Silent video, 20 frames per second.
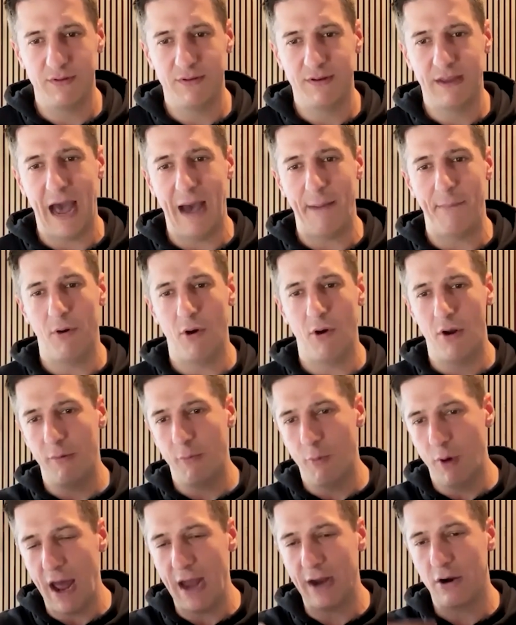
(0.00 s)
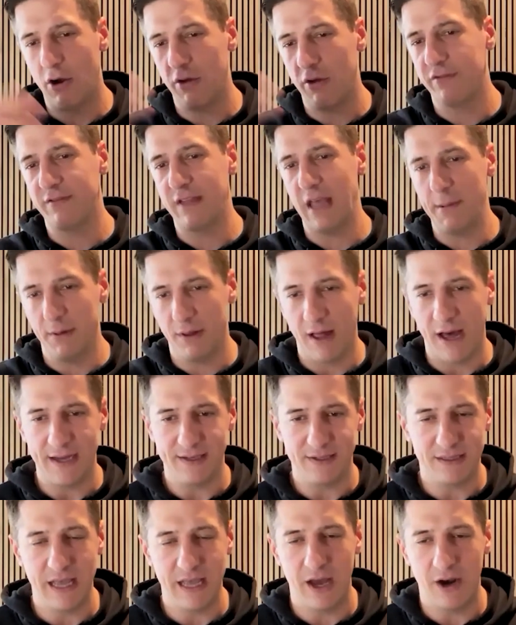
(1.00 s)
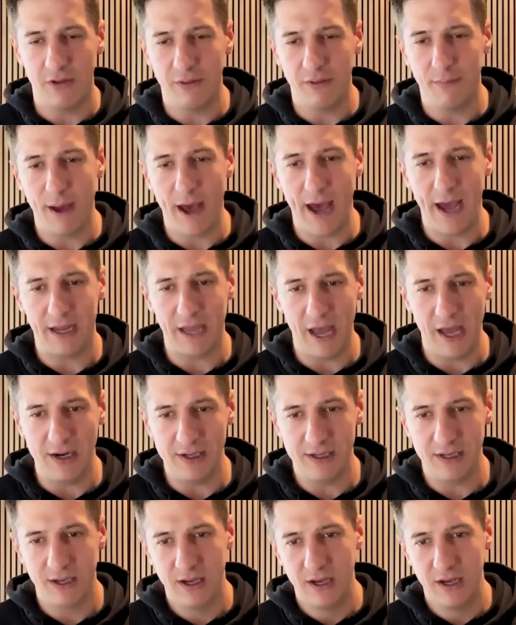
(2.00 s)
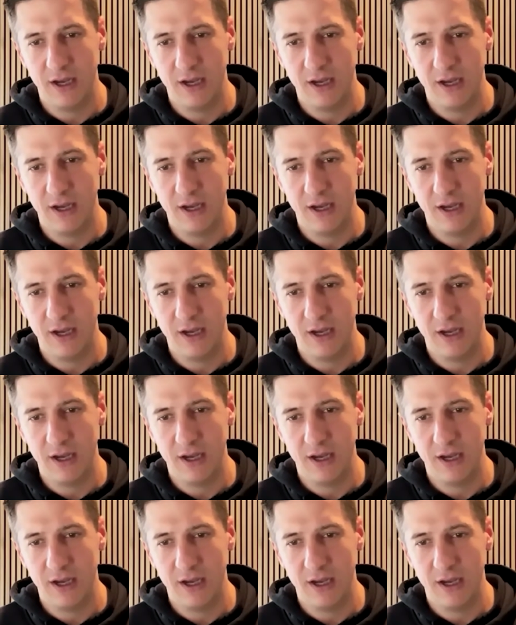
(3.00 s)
capital on what I call stabilized debt on the back end.